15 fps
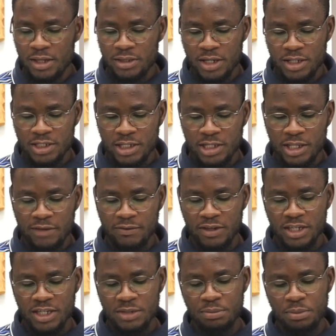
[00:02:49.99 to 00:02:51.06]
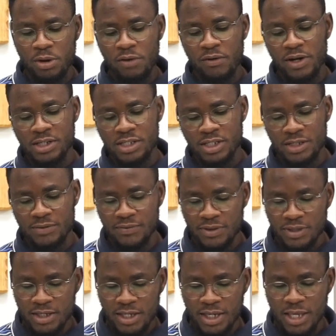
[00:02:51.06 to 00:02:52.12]
that living in poverty
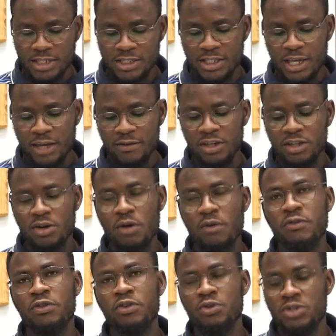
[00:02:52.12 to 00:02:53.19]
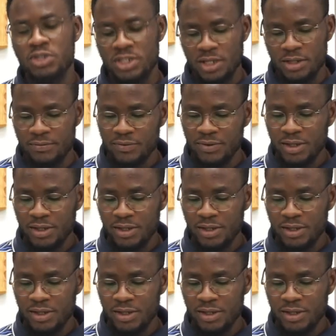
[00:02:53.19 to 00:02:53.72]
is having no future.